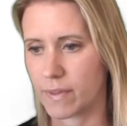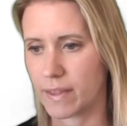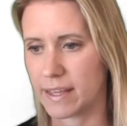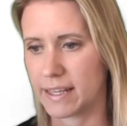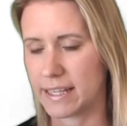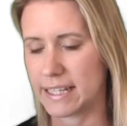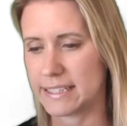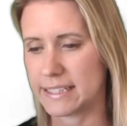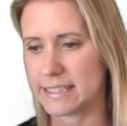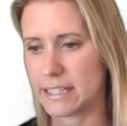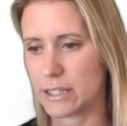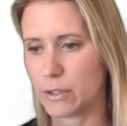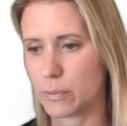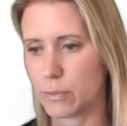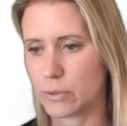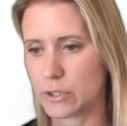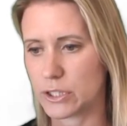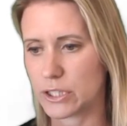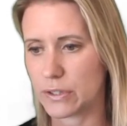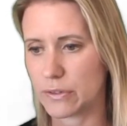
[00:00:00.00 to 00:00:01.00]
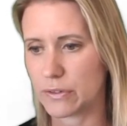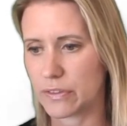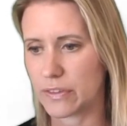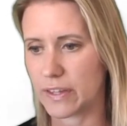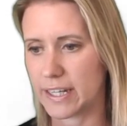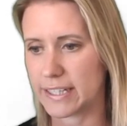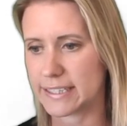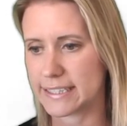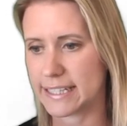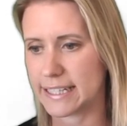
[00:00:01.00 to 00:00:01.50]
is equal to
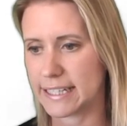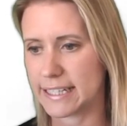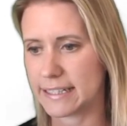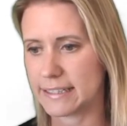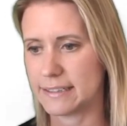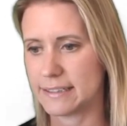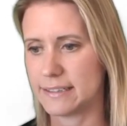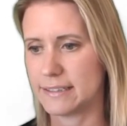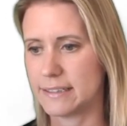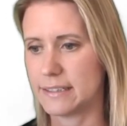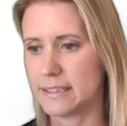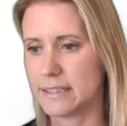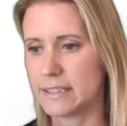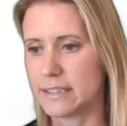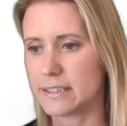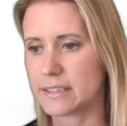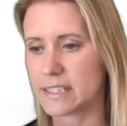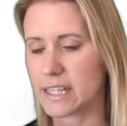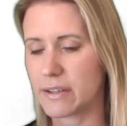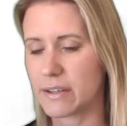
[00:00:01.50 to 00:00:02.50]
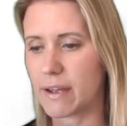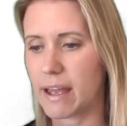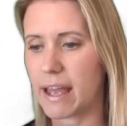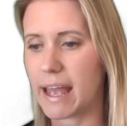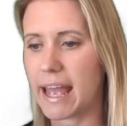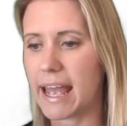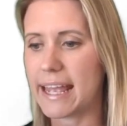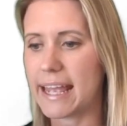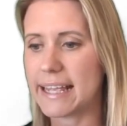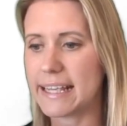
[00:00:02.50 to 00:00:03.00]
13. So
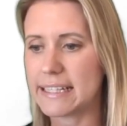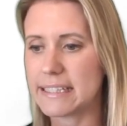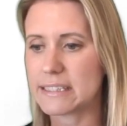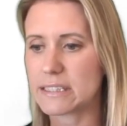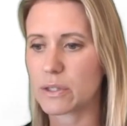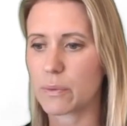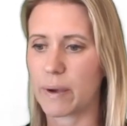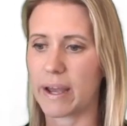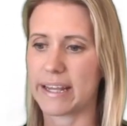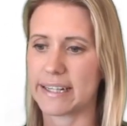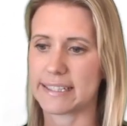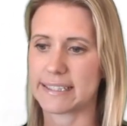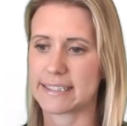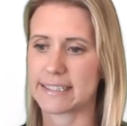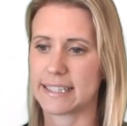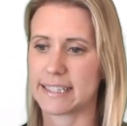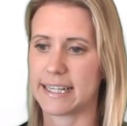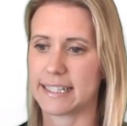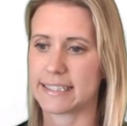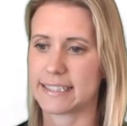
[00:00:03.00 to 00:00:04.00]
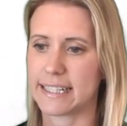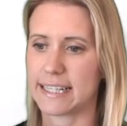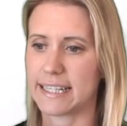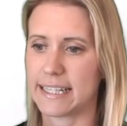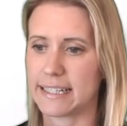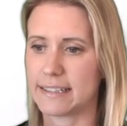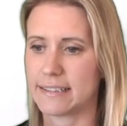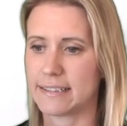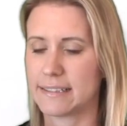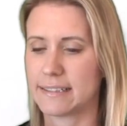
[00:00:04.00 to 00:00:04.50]
a squared is
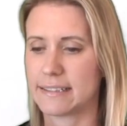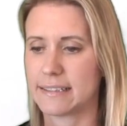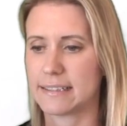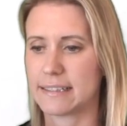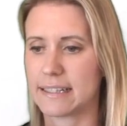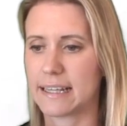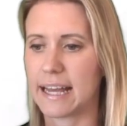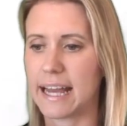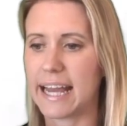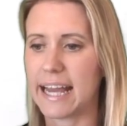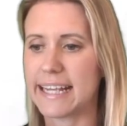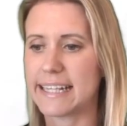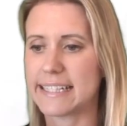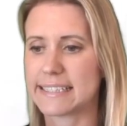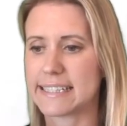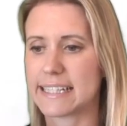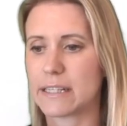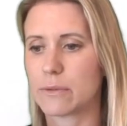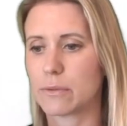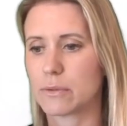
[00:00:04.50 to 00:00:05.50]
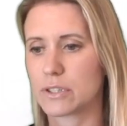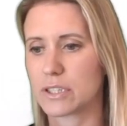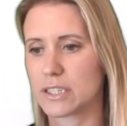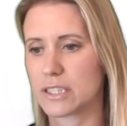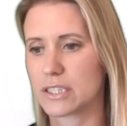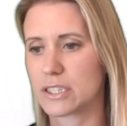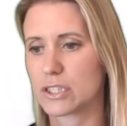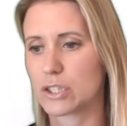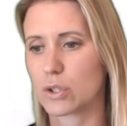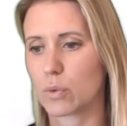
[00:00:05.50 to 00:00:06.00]
13. A is equal to
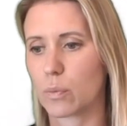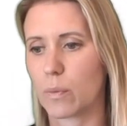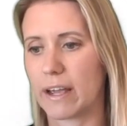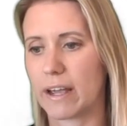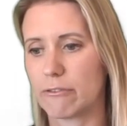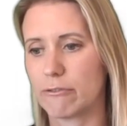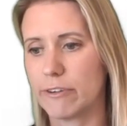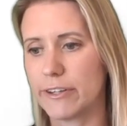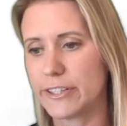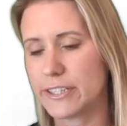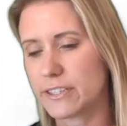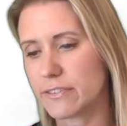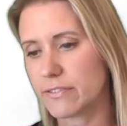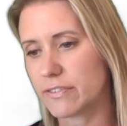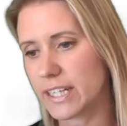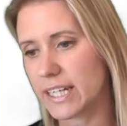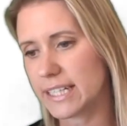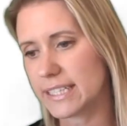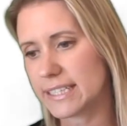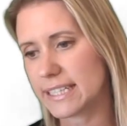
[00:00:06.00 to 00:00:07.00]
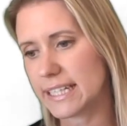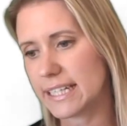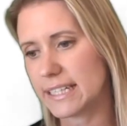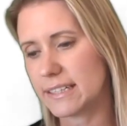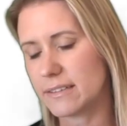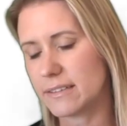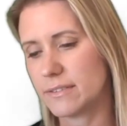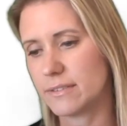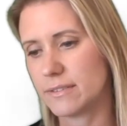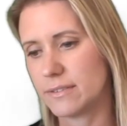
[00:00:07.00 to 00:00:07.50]
the square root of
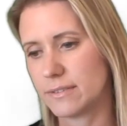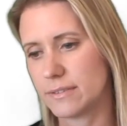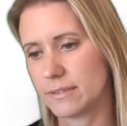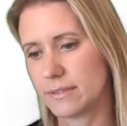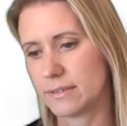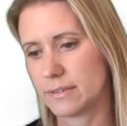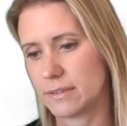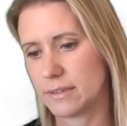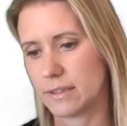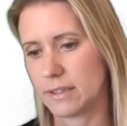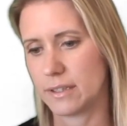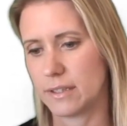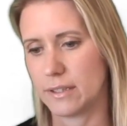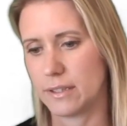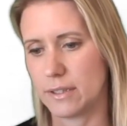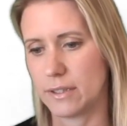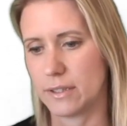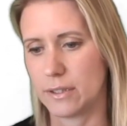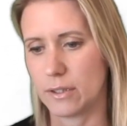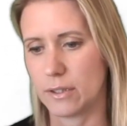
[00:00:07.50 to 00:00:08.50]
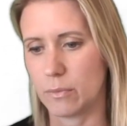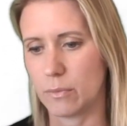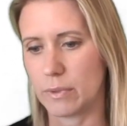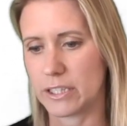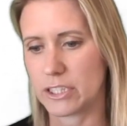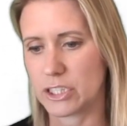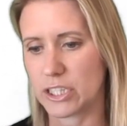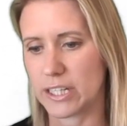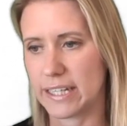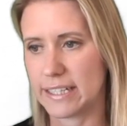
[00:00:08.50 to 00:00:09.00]
13,
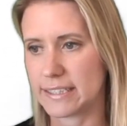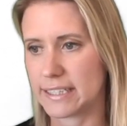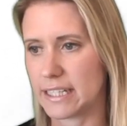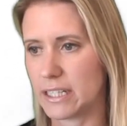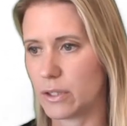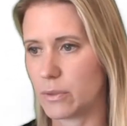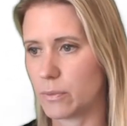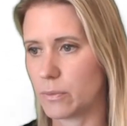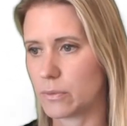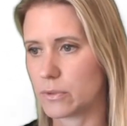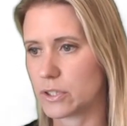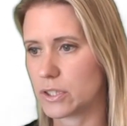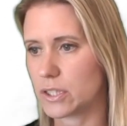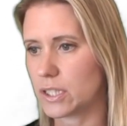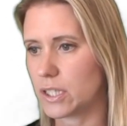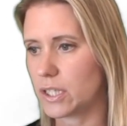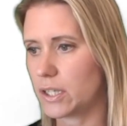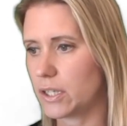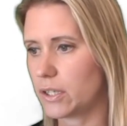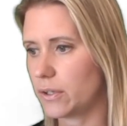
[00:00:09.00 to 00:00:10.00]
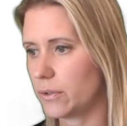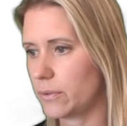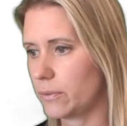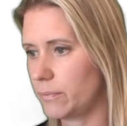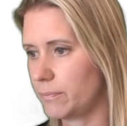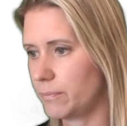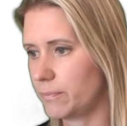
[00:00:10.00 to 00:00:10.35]
which is equal to